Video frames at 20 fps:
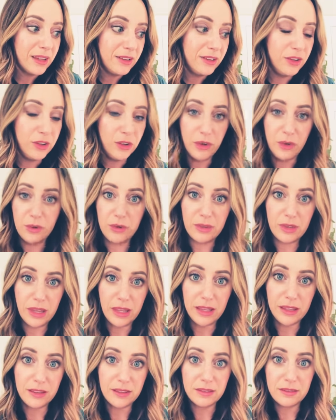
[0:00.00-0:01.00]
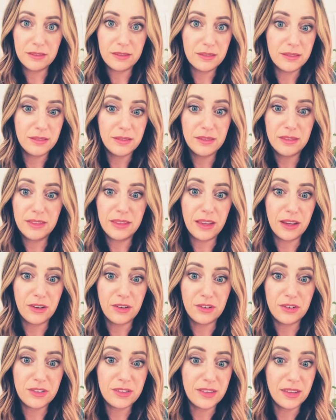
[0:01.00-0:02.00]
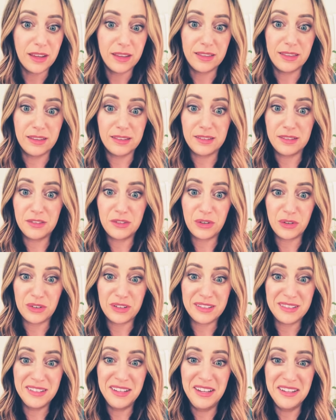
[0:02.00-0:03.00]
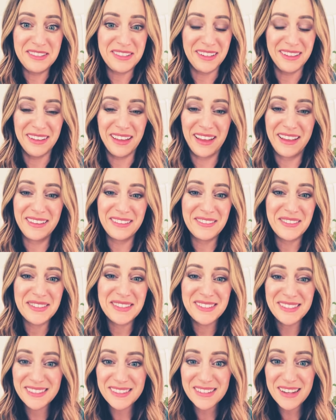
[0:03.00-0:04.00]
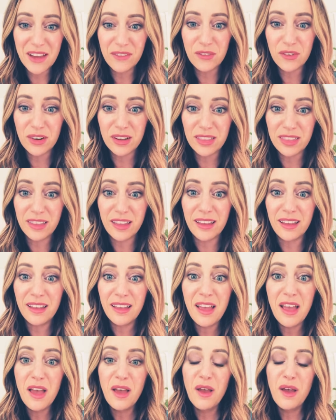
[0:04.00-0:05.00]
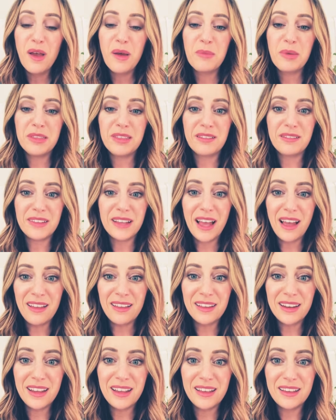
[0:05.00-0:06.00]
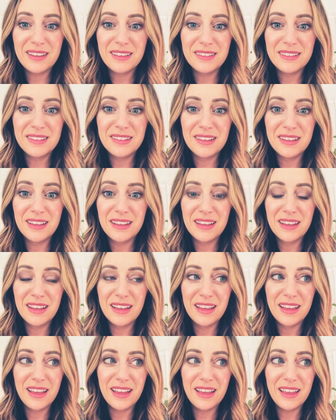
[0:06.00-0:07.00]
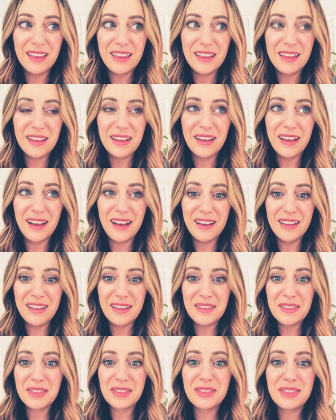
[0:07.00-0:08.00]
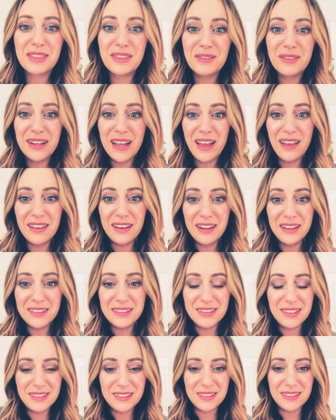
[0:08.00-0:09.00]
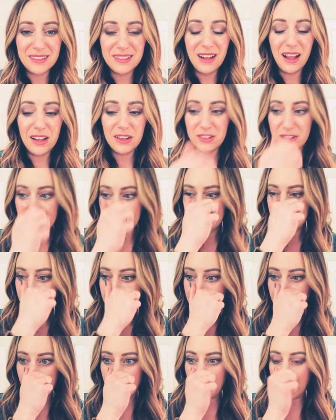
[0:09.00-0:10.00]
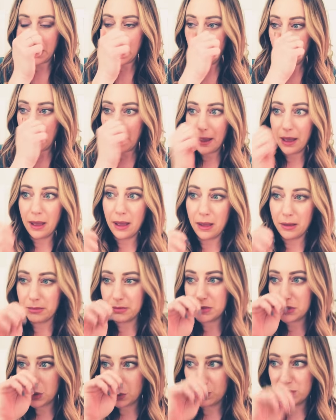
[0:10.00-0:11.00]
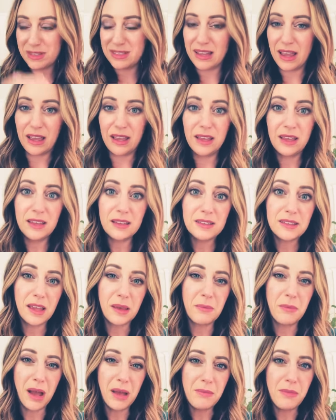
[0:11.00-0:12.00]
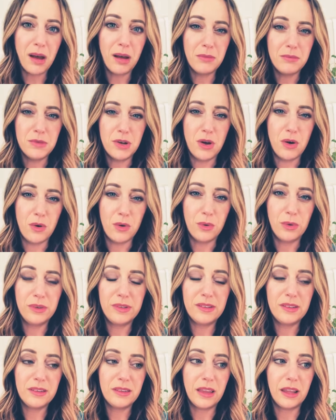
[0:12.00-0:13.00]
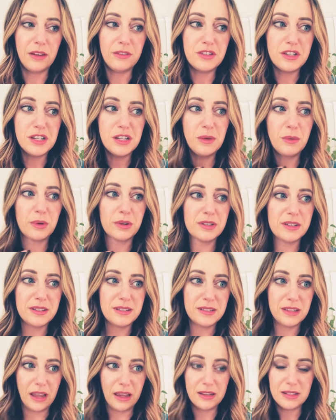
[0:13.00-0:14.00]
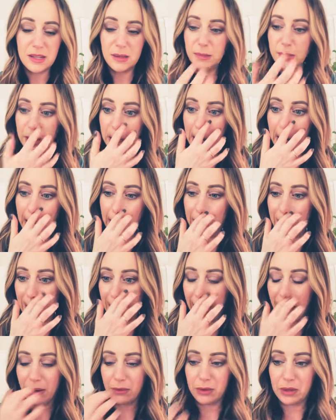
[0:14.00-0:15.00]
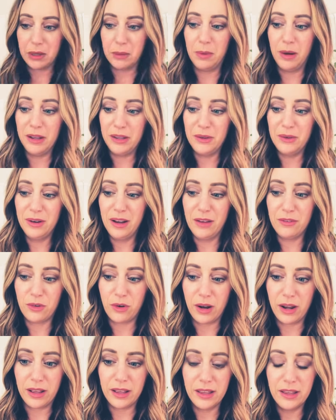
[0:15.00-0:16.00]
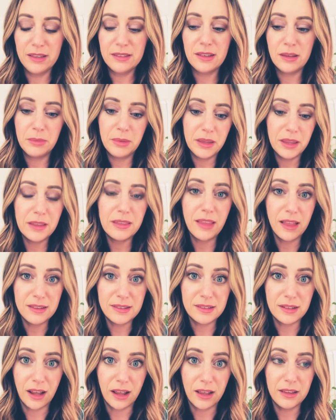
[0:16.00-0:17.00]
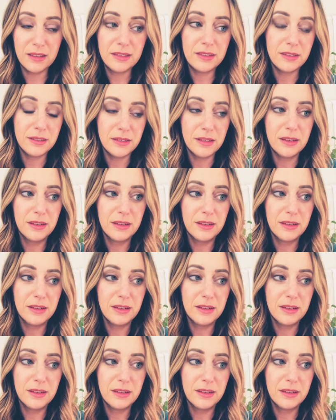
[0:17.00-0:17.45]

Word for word: you like, they're just like, this is your decision. like it was just never a thing. But the reality is, I, the reality is this, it's not just that they um, don't say it. It's like my mom knows that if she were to say to me, like, I really want you to have grandkids, I'd be like, that's nice